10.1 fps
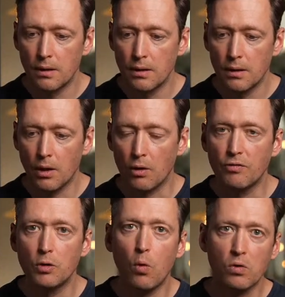you know, if
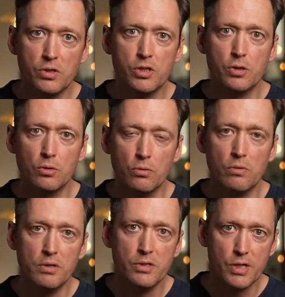you want to
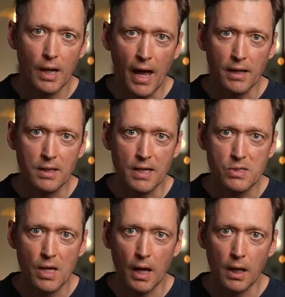select, let's
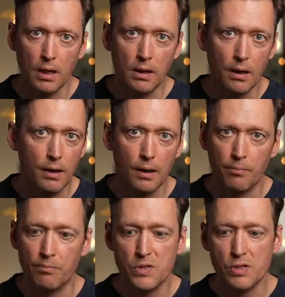say,
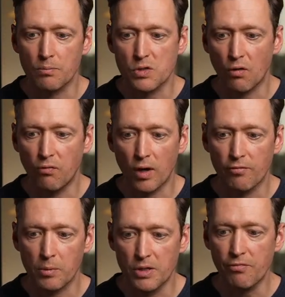some software
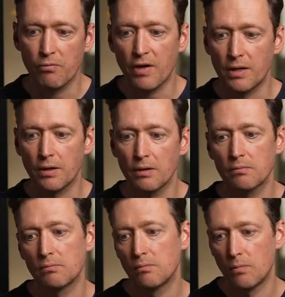from a different vendor,
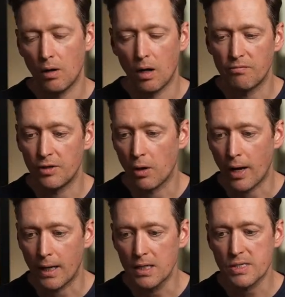video
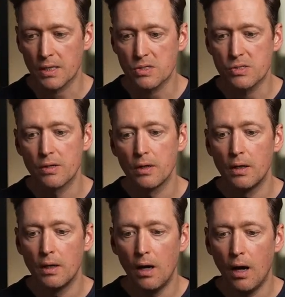analytics,
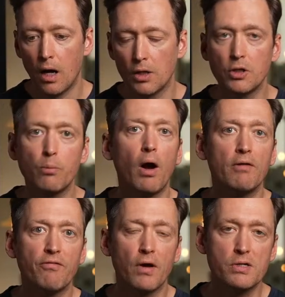you might
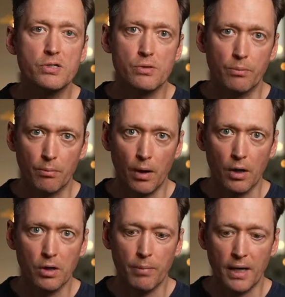face some
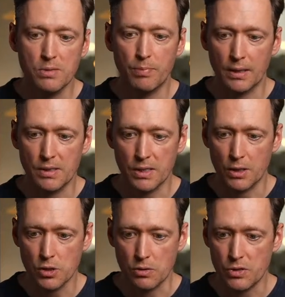compatibility
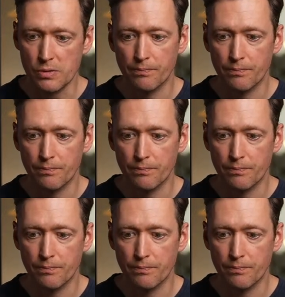issues.